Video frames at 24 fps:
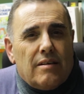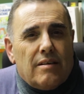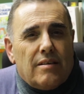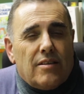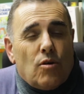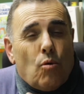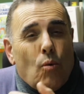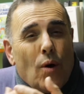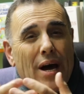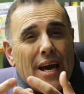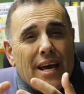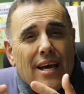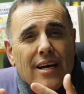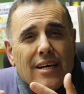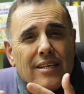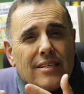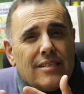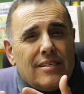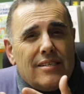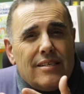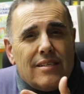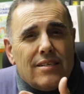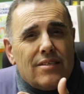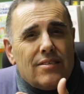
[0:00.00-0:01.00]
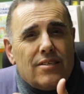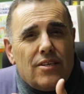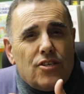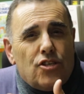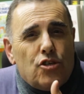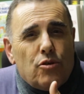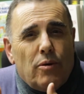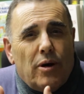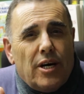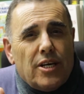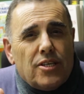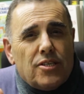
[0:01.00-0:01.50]
The way I see the
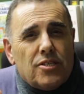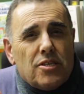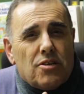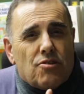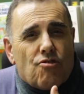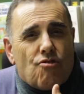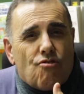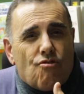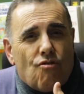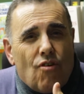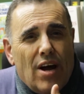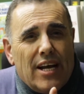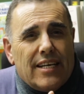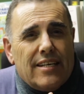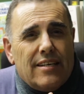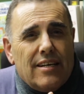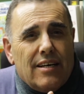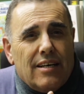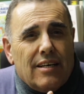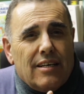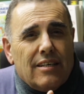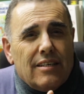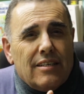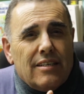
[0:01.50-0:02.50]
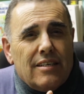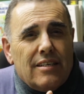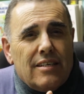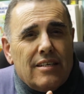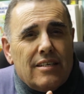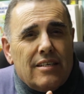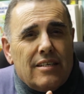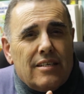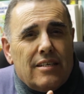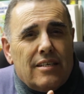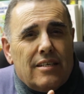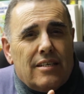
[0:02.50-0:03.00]
situation right now
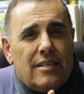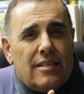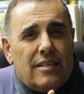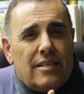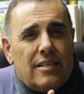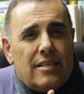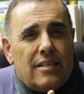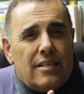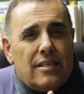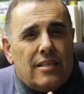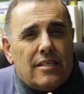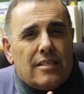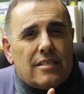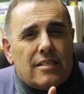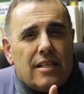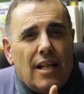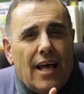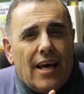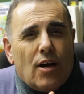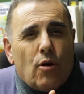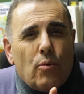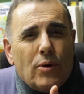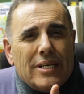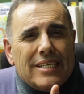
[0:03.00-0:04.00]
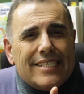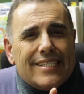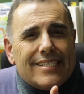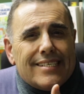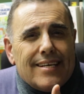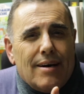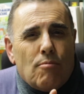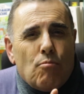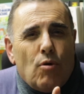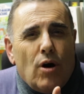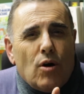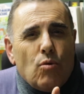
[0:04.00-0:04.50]
is like when
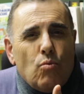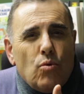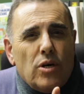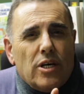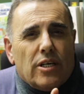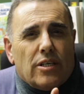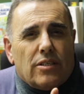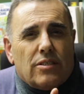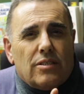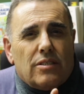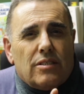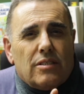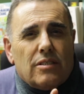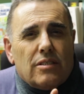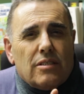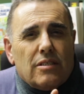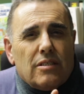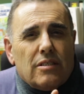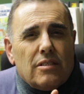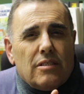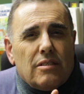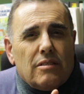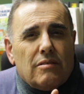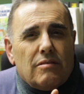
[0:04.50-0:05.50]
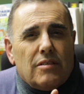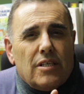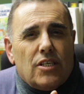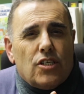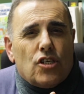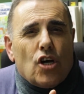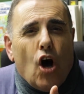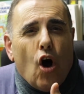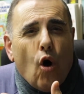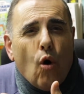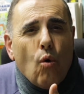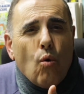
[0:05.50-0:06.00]
someone works his
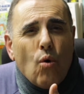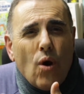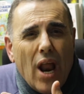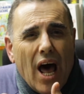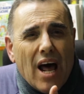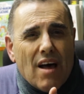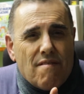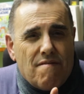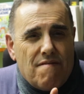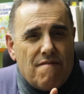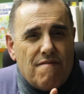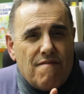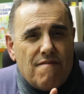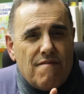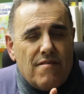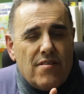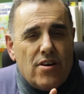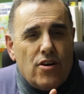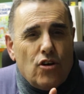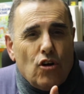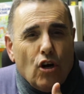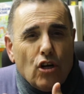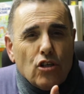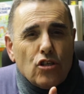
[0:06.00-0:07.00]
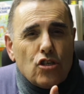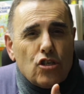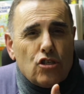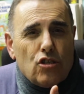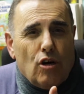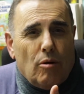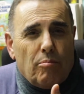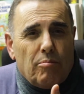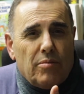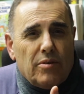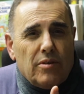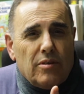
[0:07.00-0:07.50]
whole life,
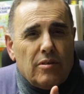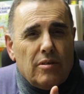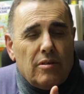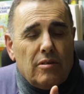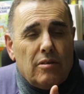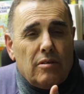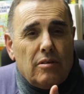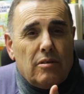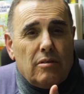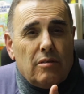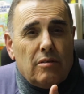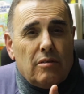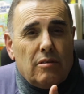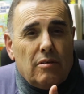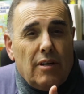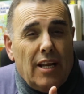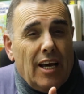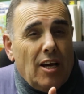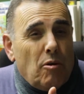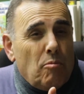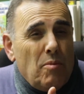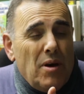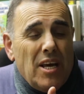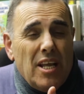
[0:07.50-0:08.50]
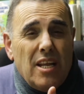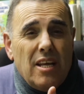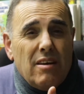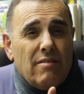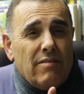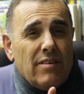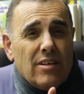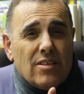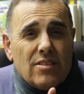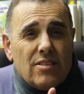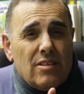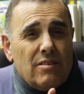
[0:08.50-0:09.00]
non-stop, like many of
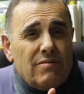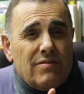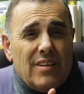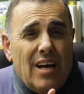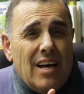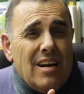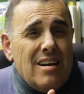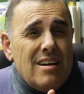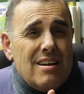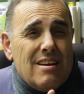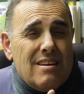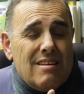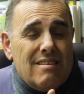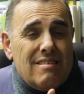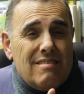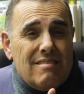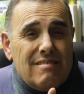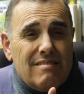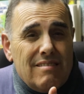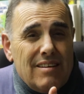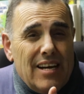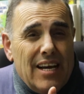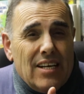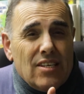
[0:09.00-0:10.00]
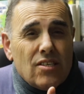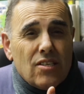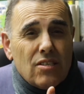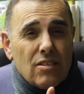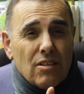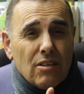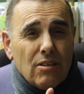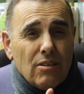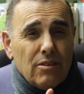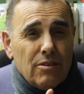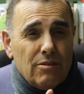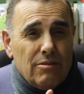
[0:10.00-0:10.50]
us have done and
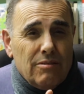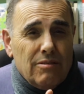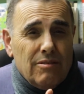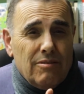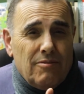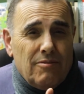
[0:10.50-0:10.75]
still do,